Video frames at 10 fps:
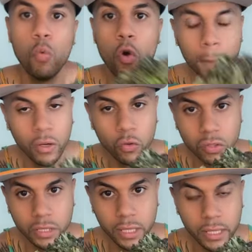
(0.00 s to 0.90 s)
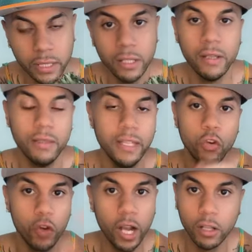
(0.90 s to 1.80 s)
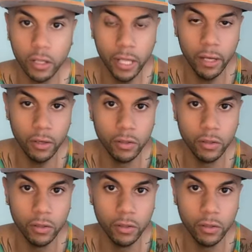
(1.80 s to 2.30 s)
minerals in it than your regular kale.